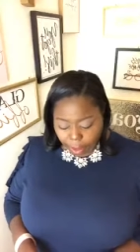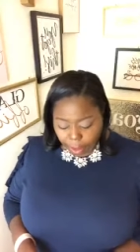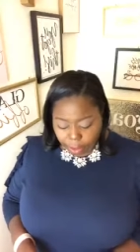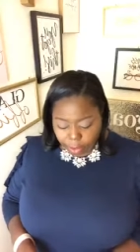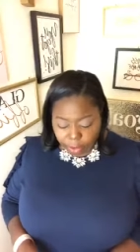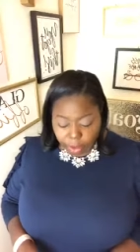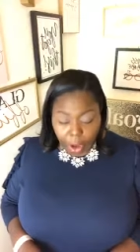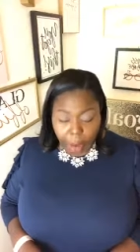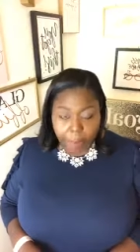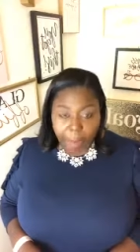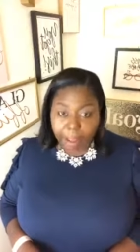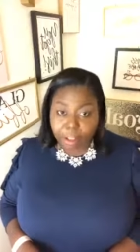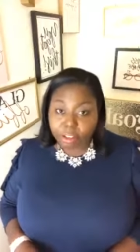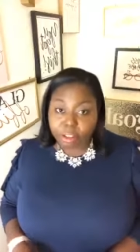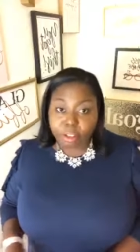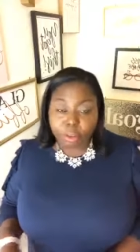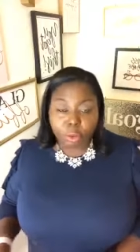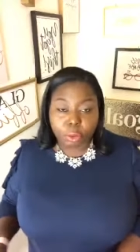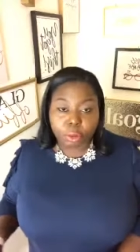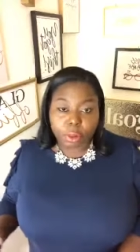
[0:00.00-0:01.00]
so I'm at
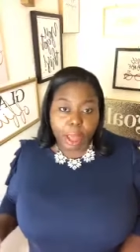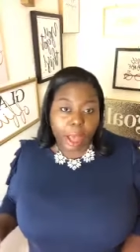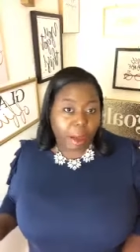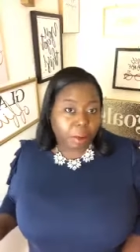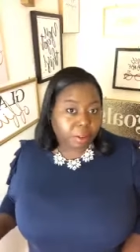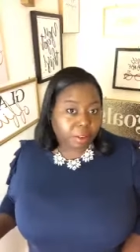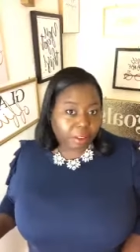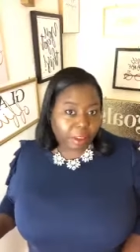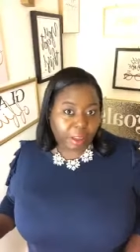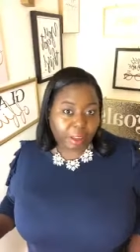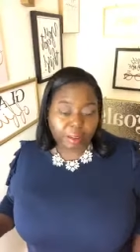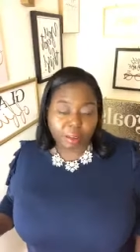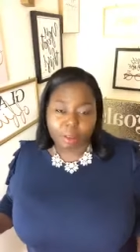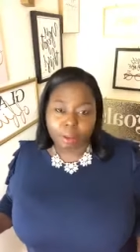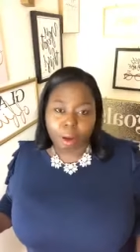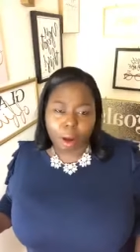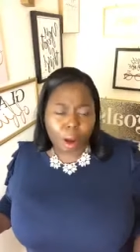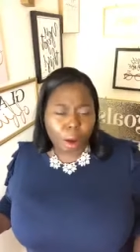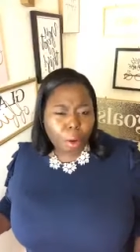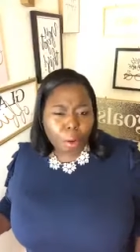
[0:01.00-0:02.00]
two thousand.
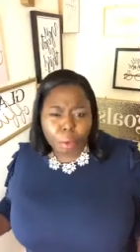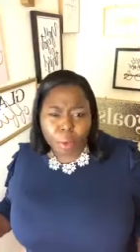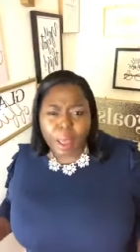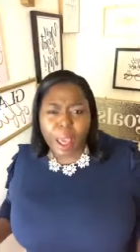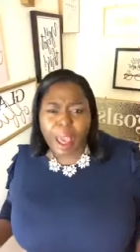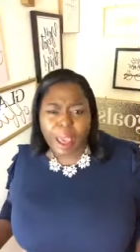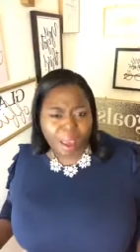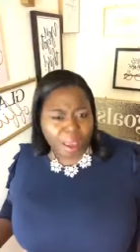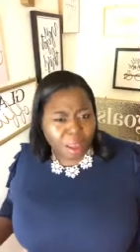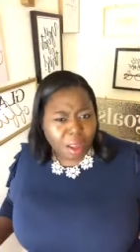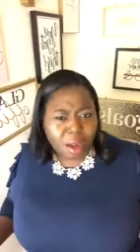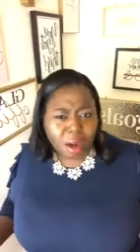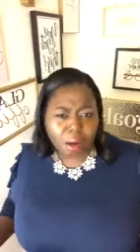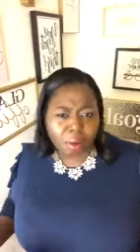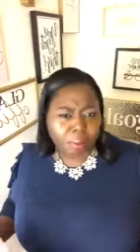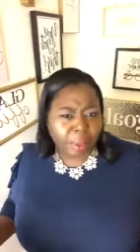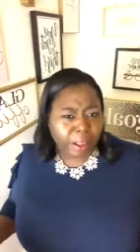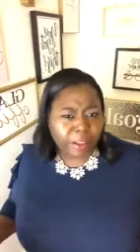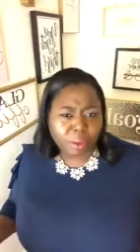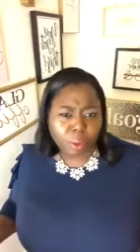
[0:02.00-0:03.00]
Oh, okay, you know,
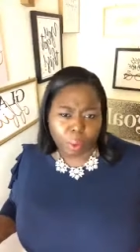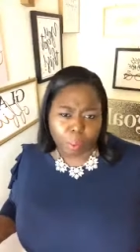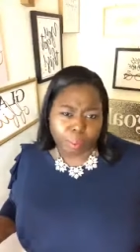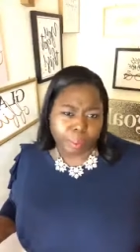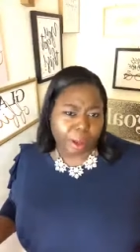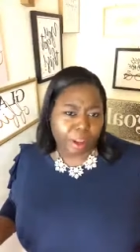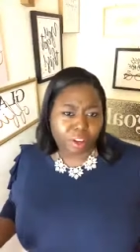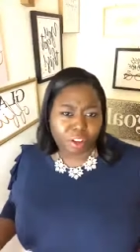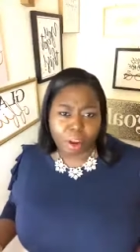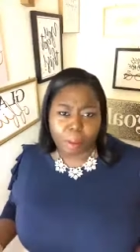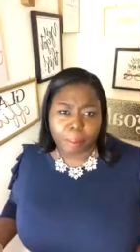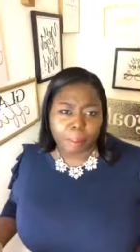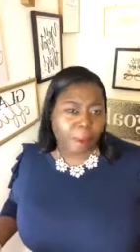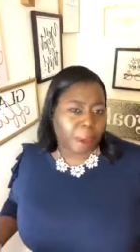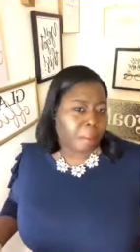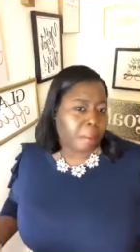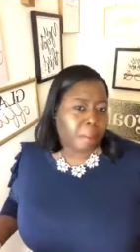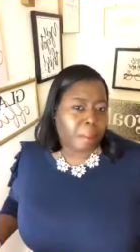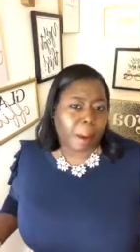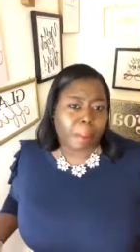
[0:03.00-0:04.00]
that's in budget.
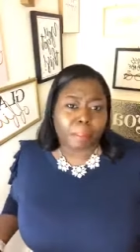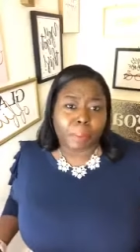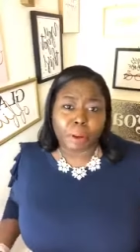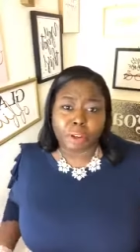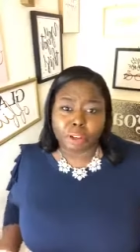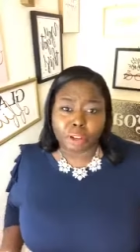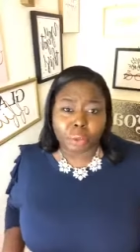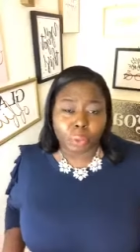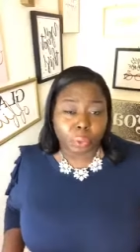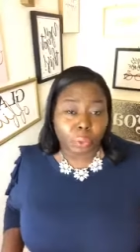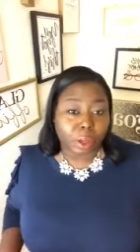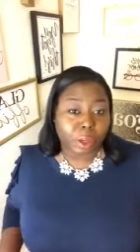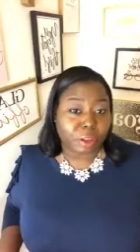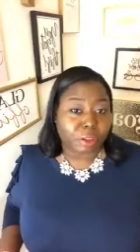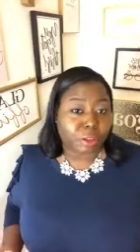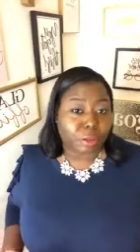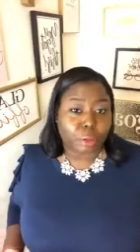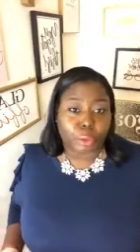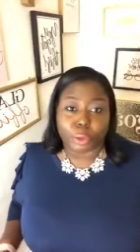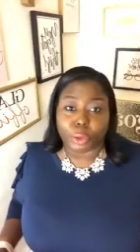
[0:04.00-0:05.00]
Maybe my budget
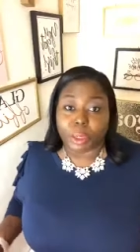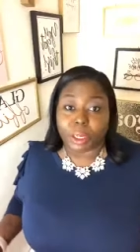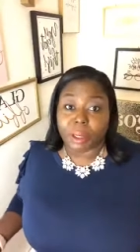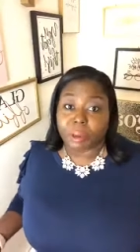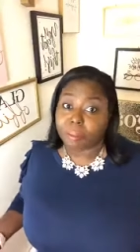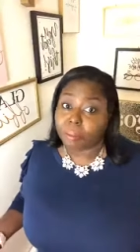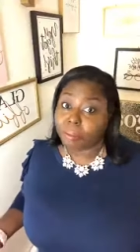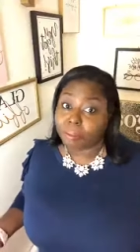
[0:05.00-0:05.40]
was three,